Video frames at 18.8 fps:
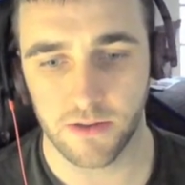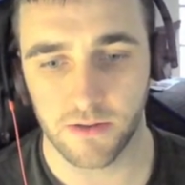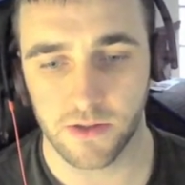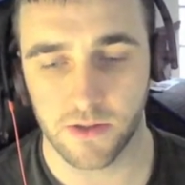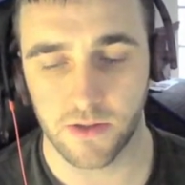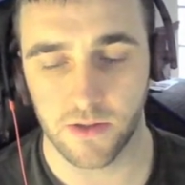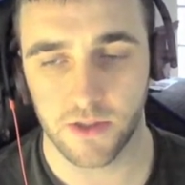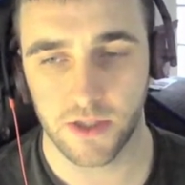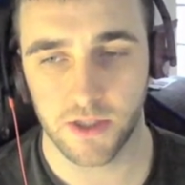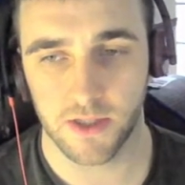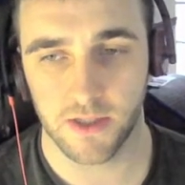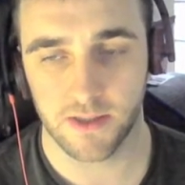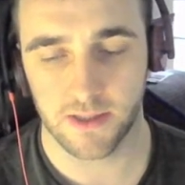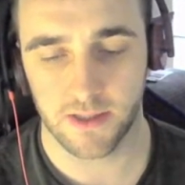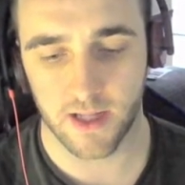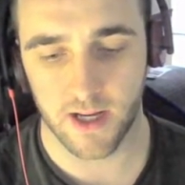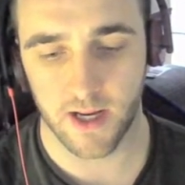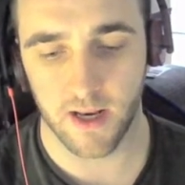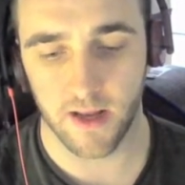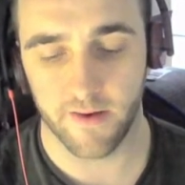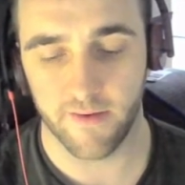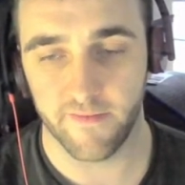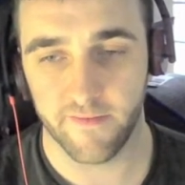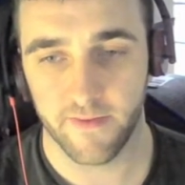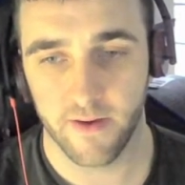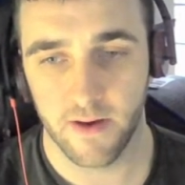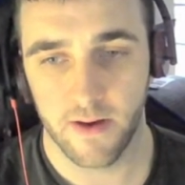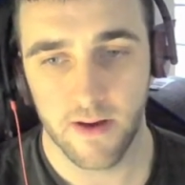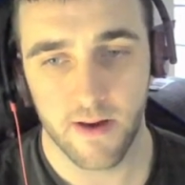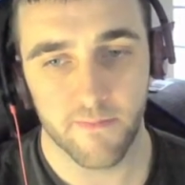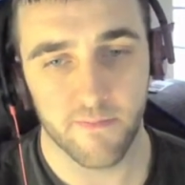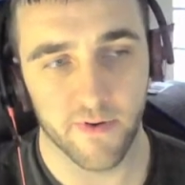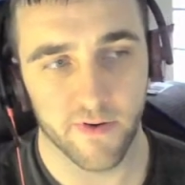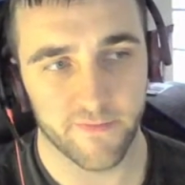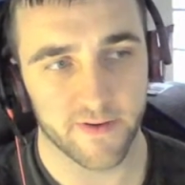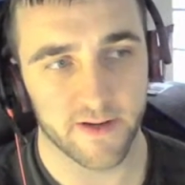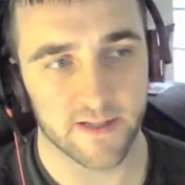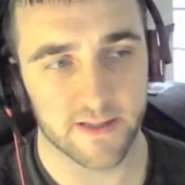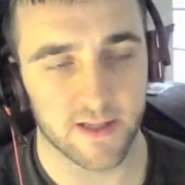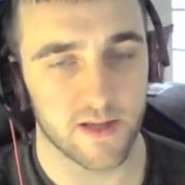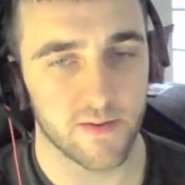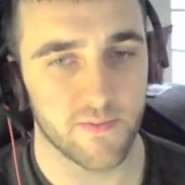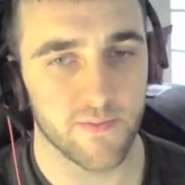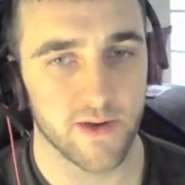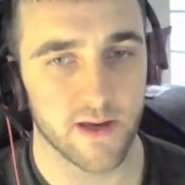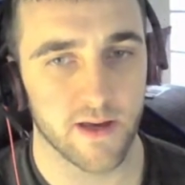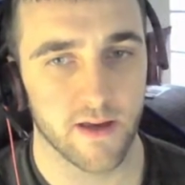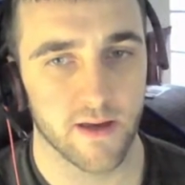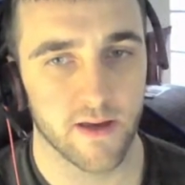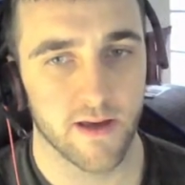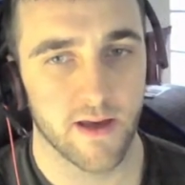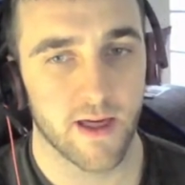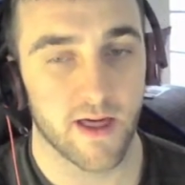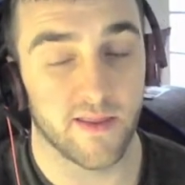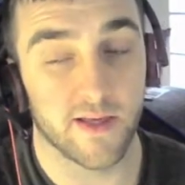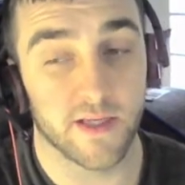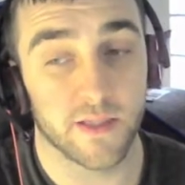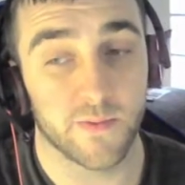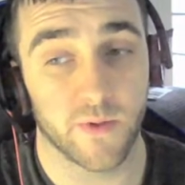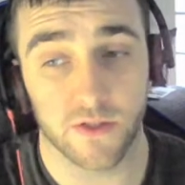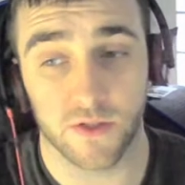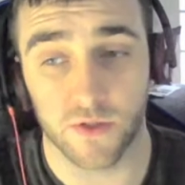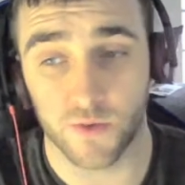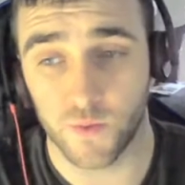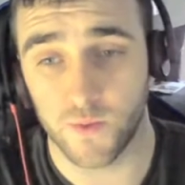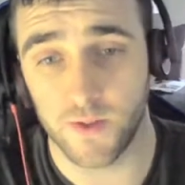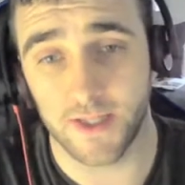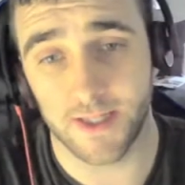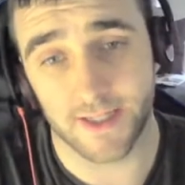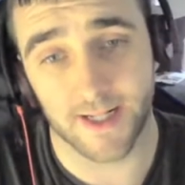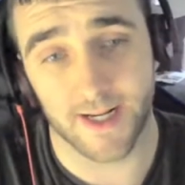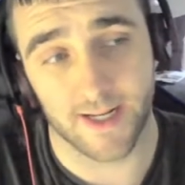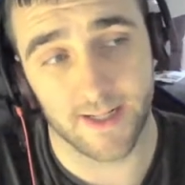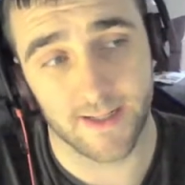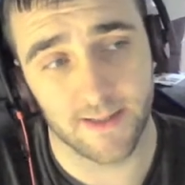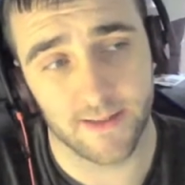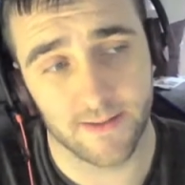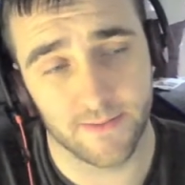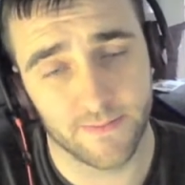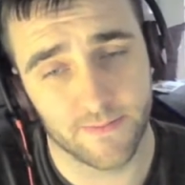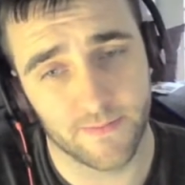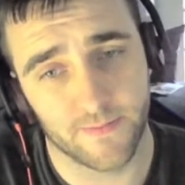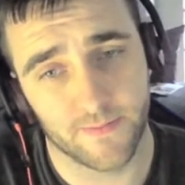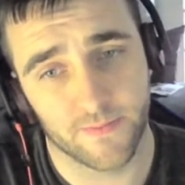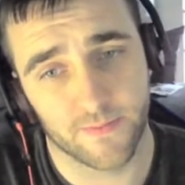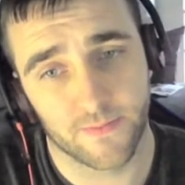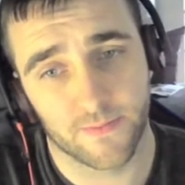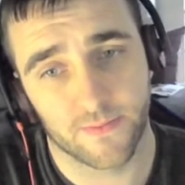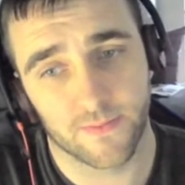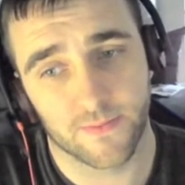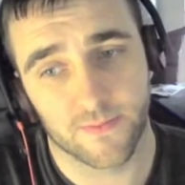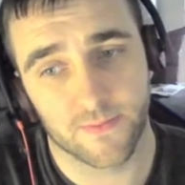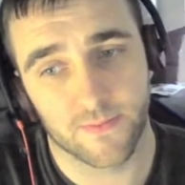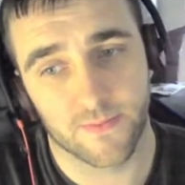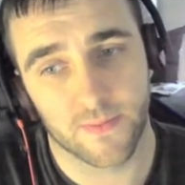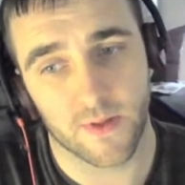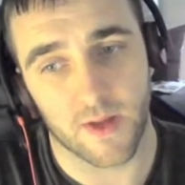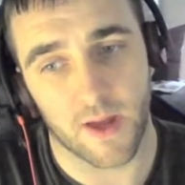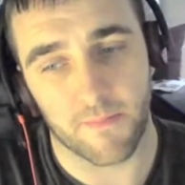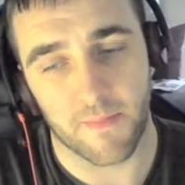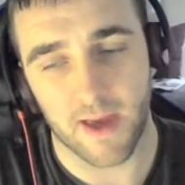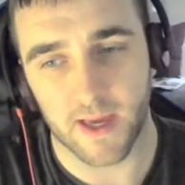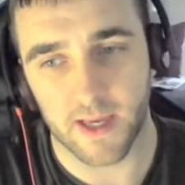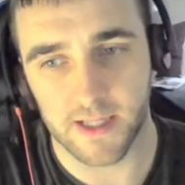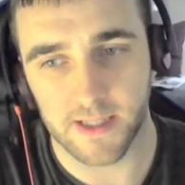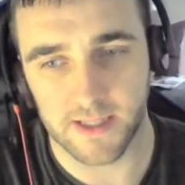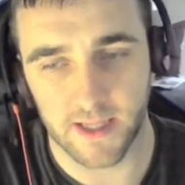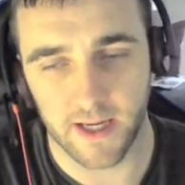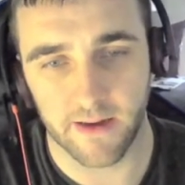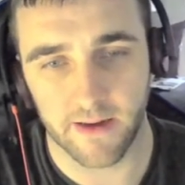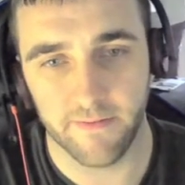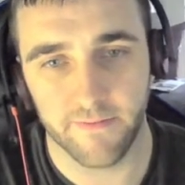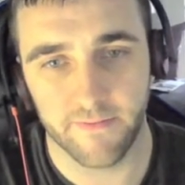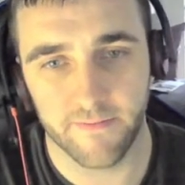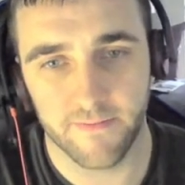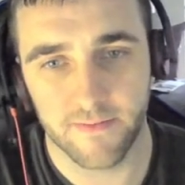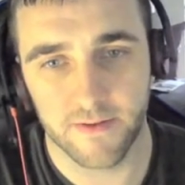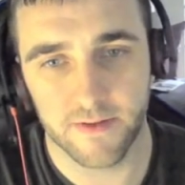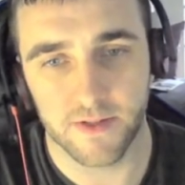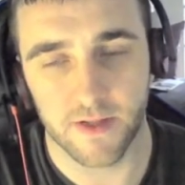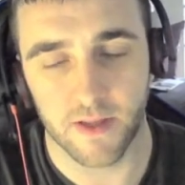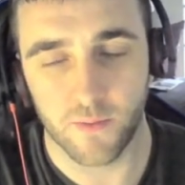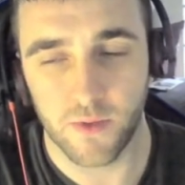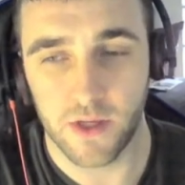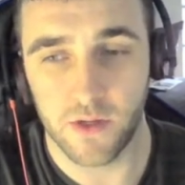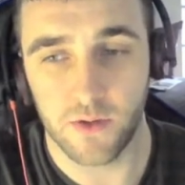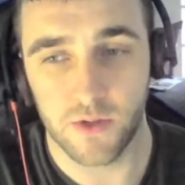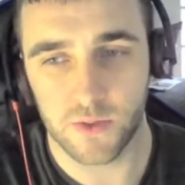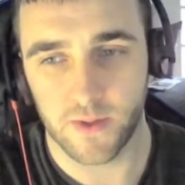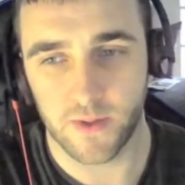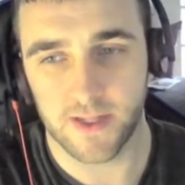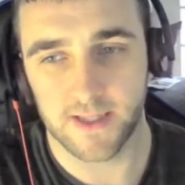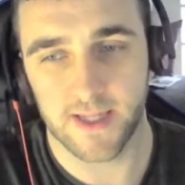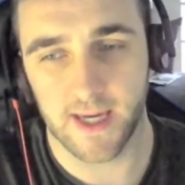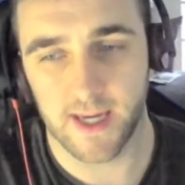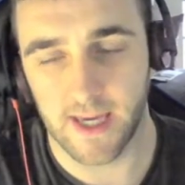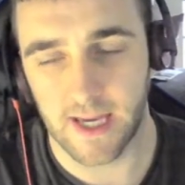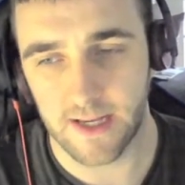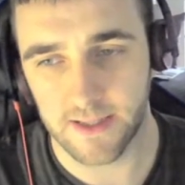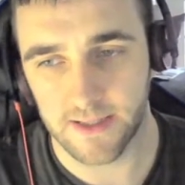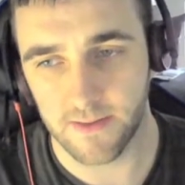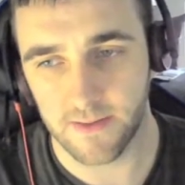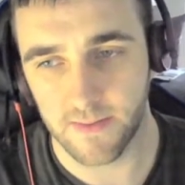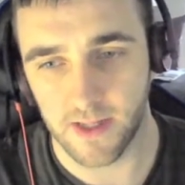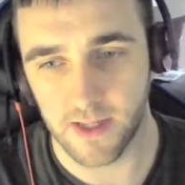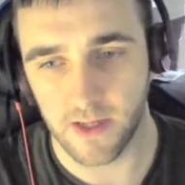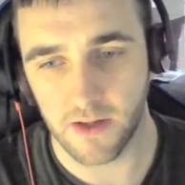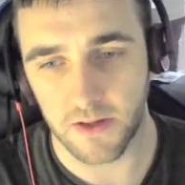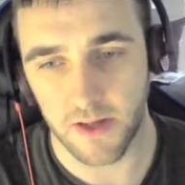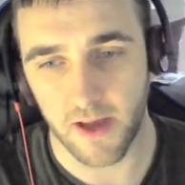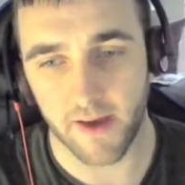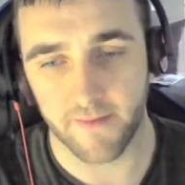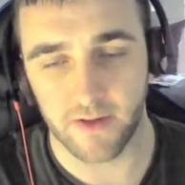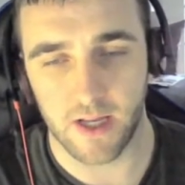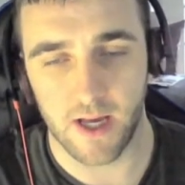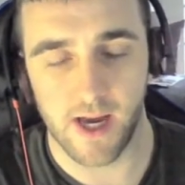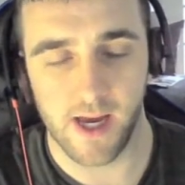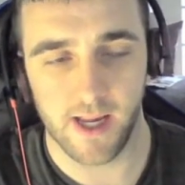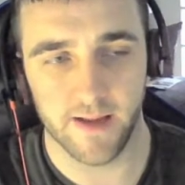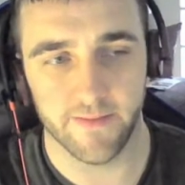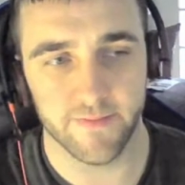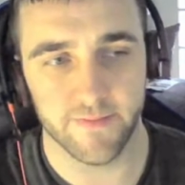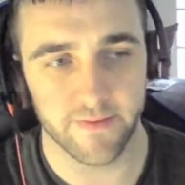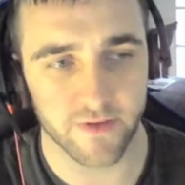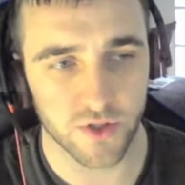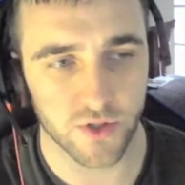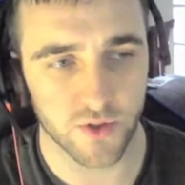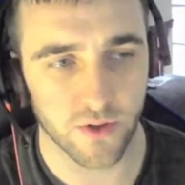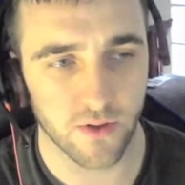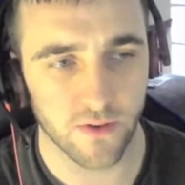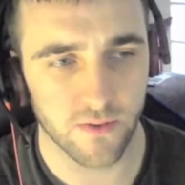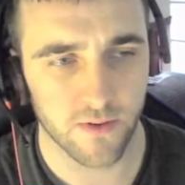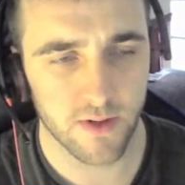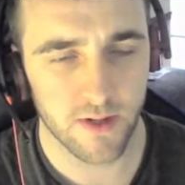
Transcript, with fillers: good shot style of buffing its DP, and then to be able to restand and make it safe, so that when you swing, take out something, you have a high level of control.